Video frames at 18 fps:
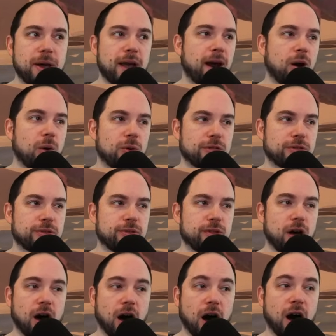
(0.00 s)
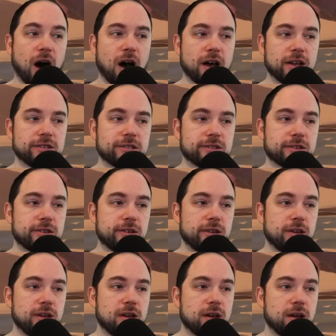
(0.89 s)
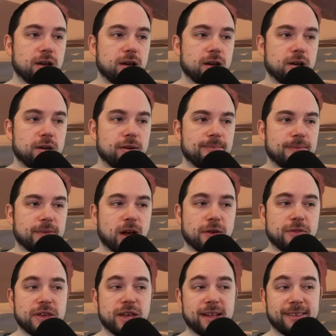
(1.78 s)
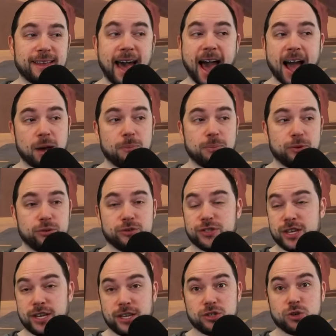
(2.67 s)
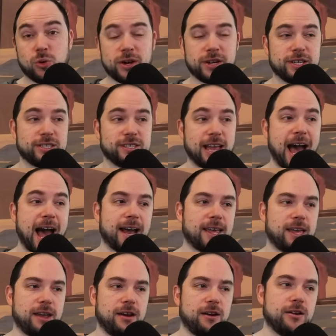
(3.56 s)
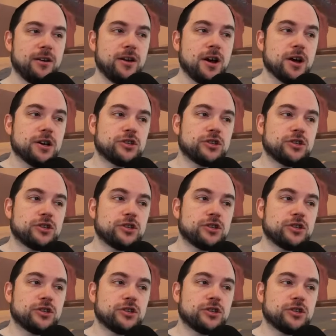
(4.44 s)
pair with Hosk. The attack boost is going to stack here.